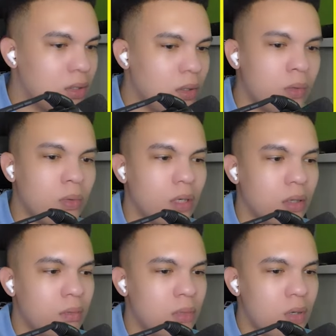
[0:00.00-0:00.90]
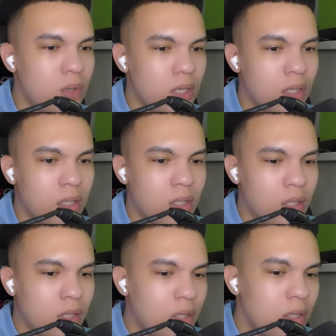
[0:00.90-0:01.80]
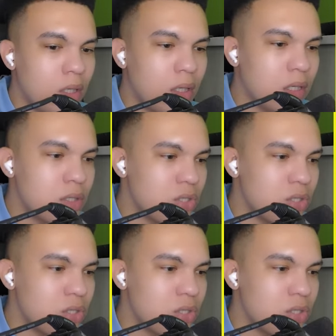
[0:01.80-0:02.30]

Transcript: Holy moly. Let's